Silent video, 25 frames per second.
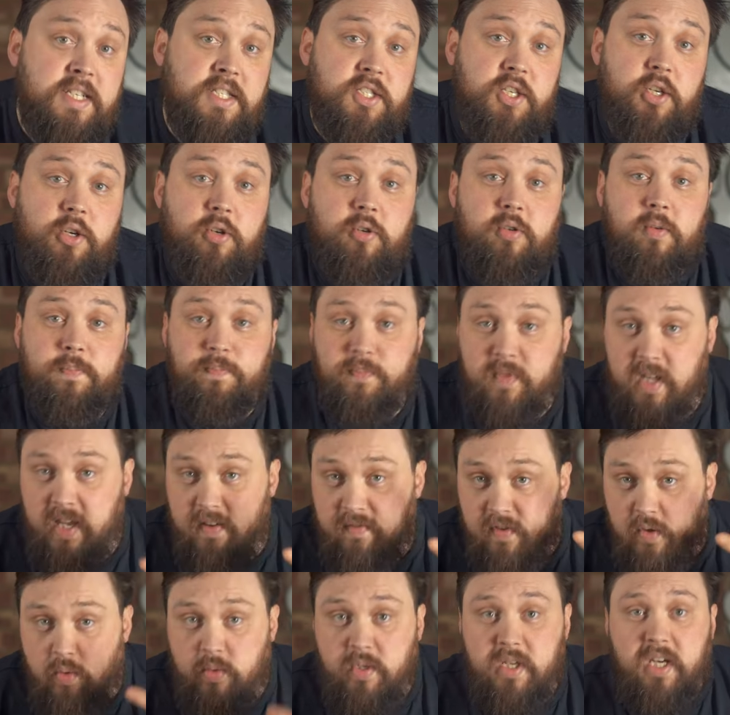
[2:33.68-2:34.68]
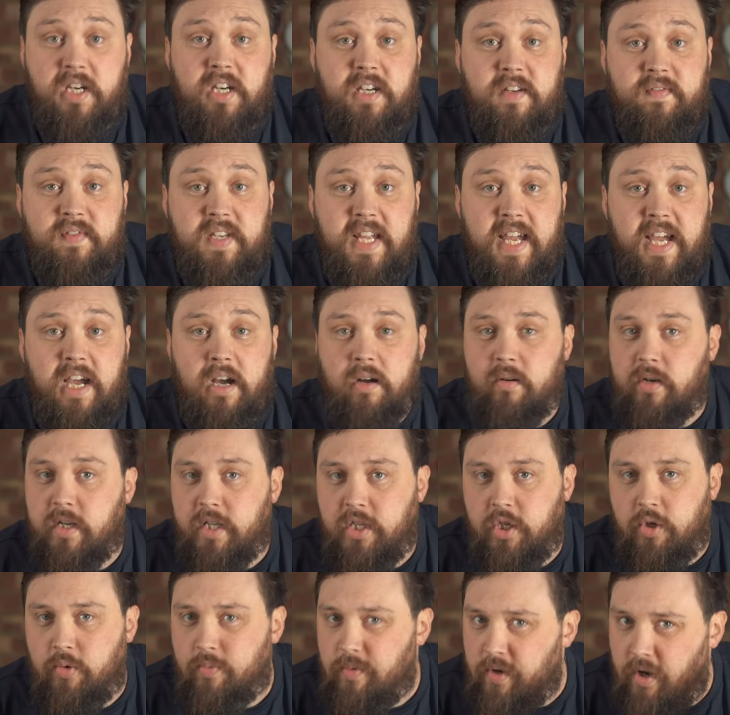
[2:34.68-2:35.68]
So if you dive down
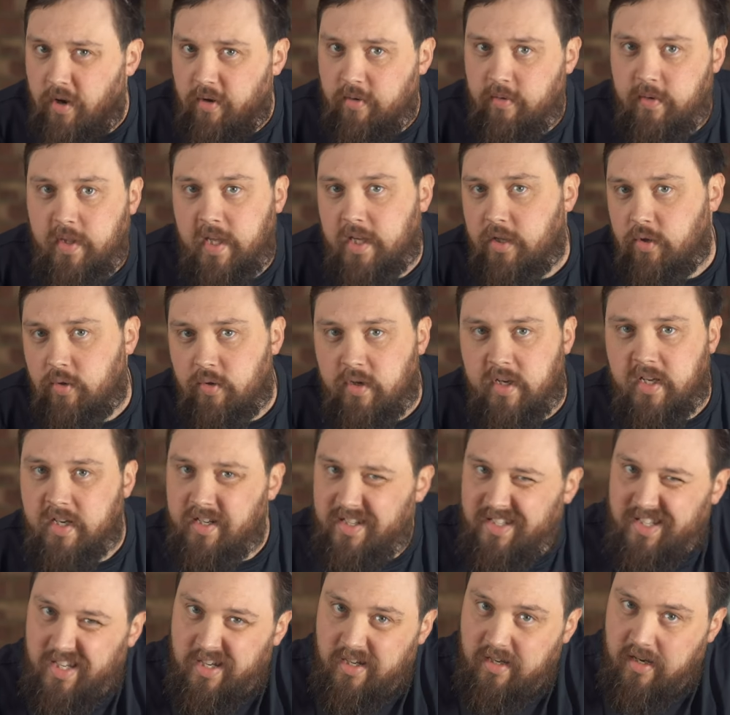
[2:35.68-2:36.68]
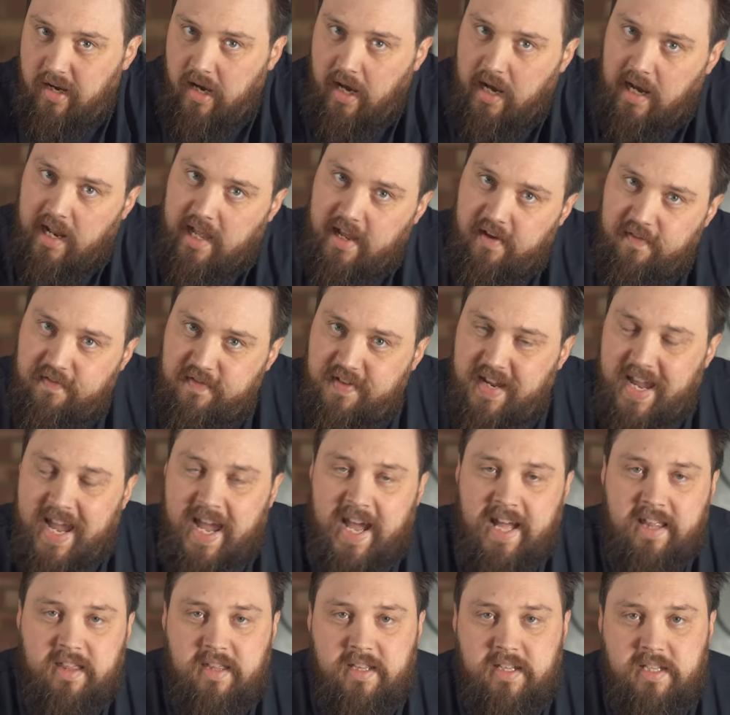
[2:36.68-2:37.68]
and you know that you're going to turn left
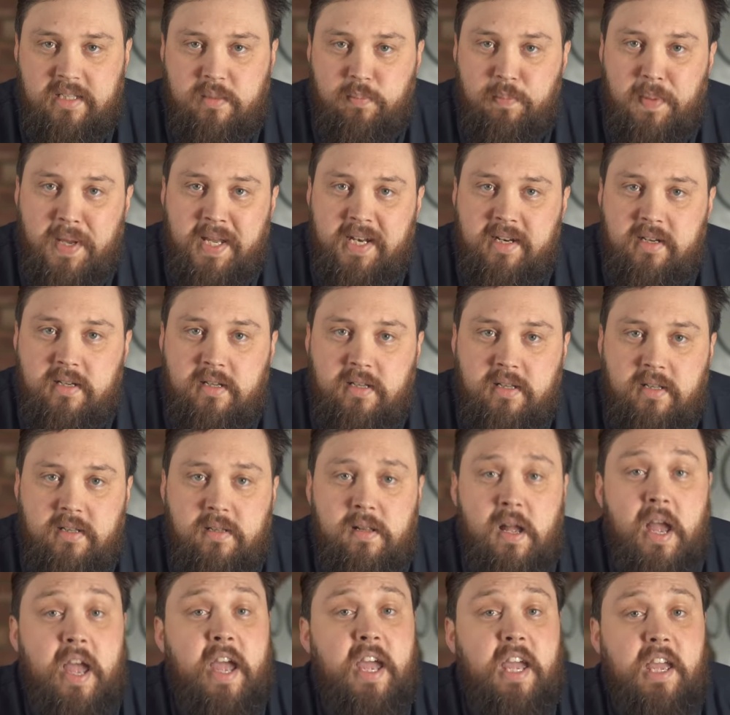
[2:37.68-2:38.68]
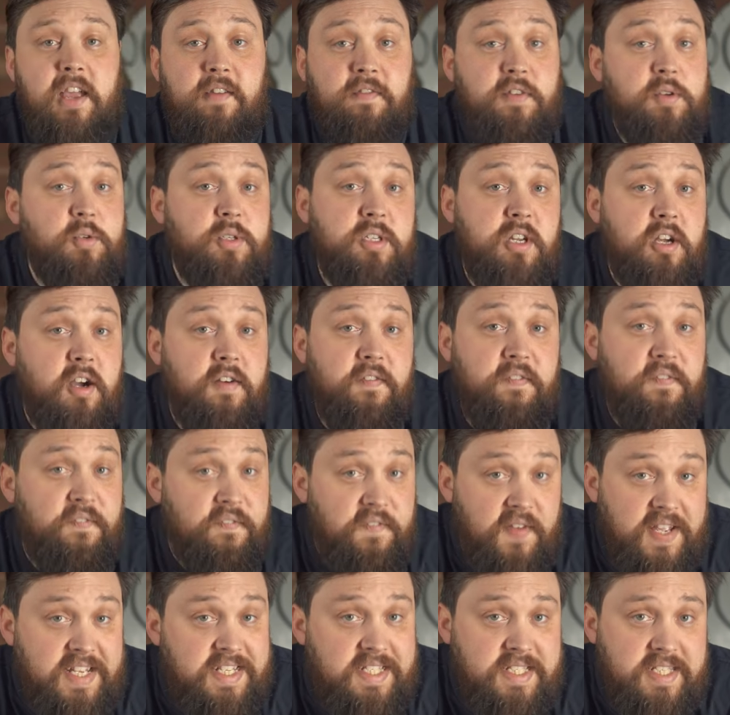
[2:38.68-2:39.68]
at this pinnacle, if you start
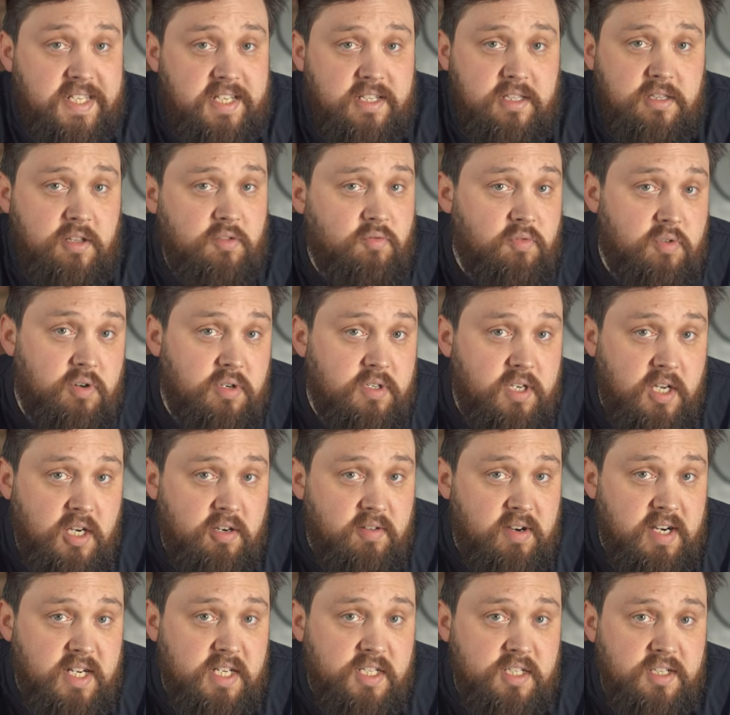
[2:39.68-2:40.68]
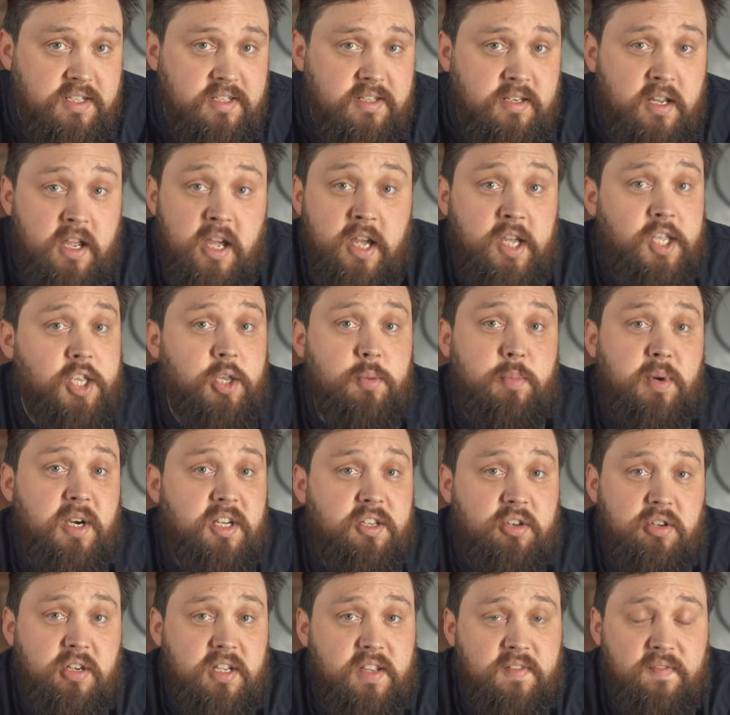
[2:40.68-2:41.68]
facing the wrong direction, you
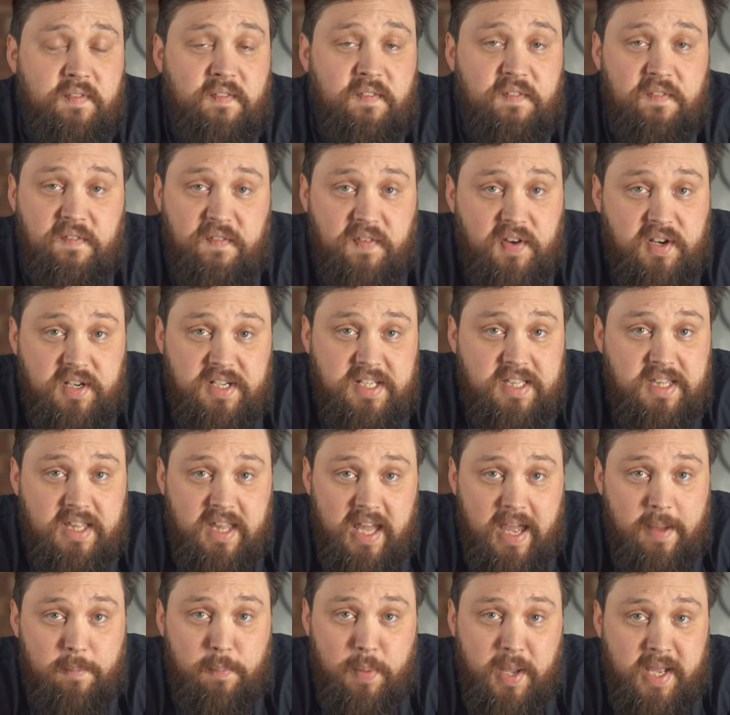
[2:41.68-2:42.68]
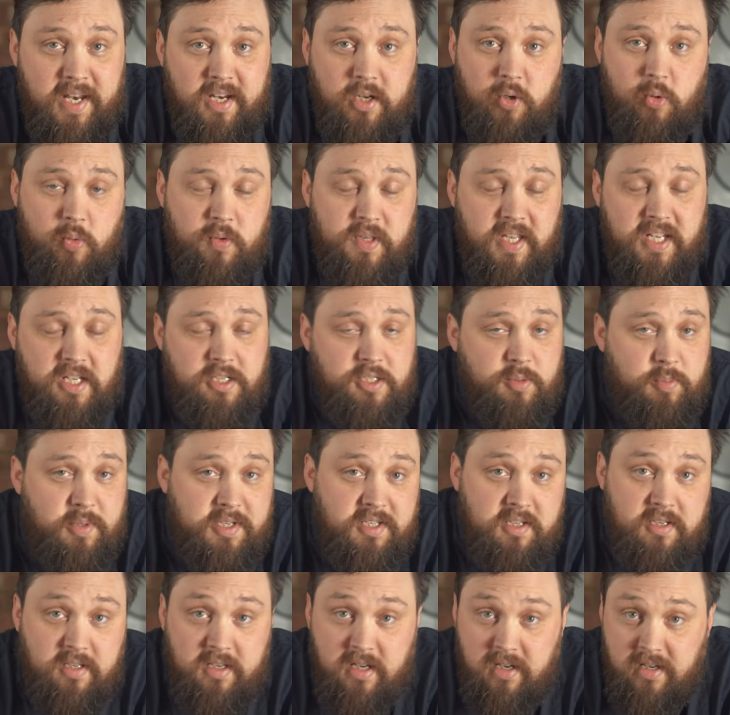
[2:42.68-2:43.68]
might not even find that pinnacle that you're
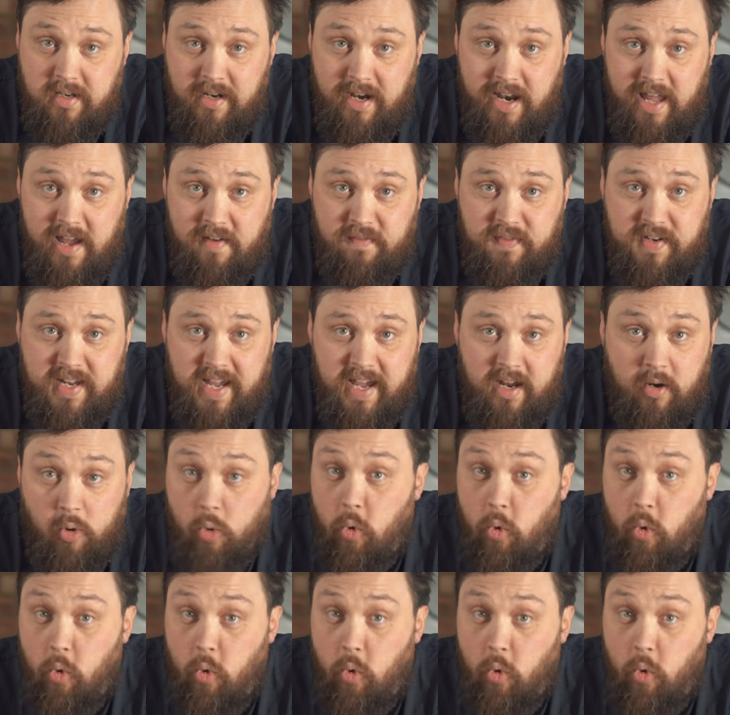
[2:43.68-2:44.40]
supposed to turn left at.